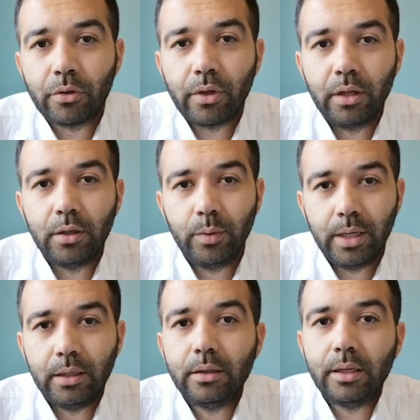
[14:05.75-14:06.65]
think that we are
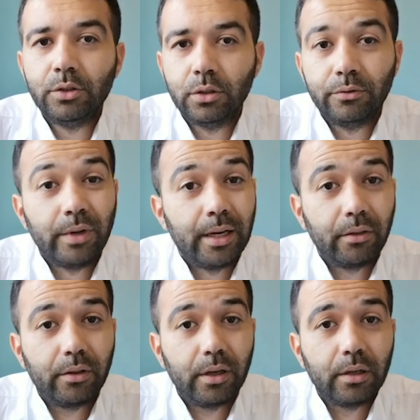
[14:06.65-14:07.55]
in danger of
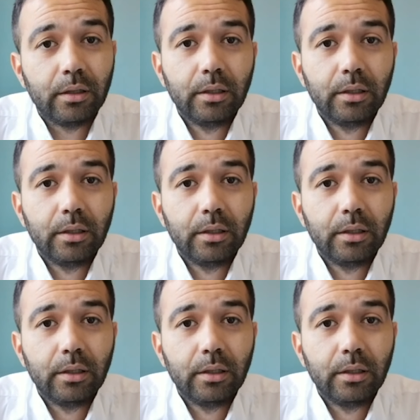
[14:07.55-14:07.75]
anything.